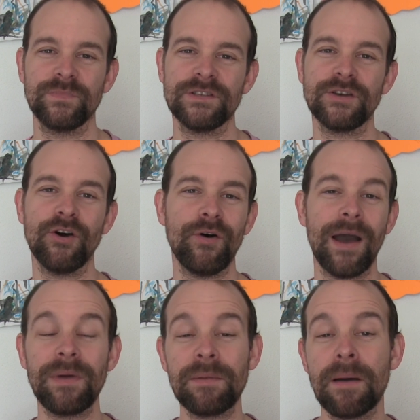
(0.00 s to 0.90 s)
So
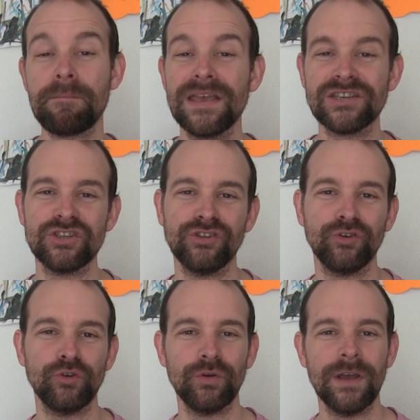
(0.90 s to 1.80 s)
I made it my mission
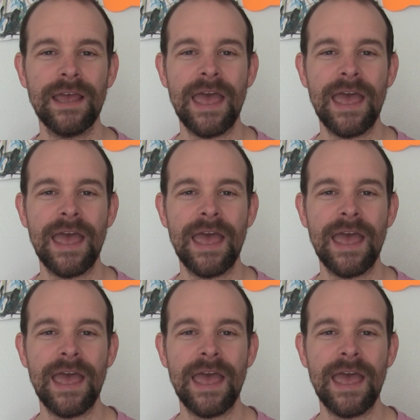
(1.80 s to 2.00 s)
to